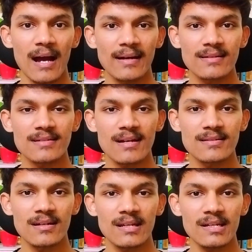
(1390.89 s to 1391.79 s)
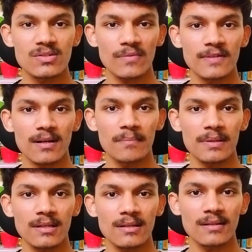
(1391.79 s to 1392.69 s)
Understand the needs of the
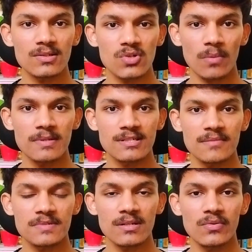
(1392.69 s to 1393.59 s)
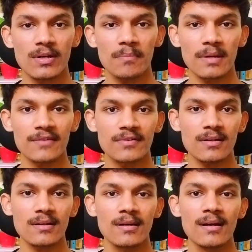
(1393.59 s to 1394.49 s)
company and the job description you are applying
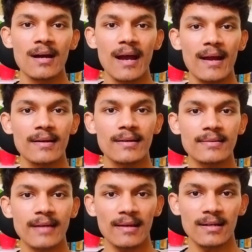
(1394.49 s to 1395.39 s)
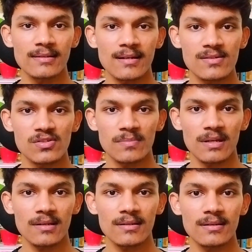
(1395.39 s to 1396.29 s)
for, and tailor the
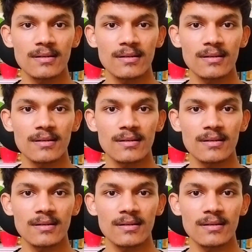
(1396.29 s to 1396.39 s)
resume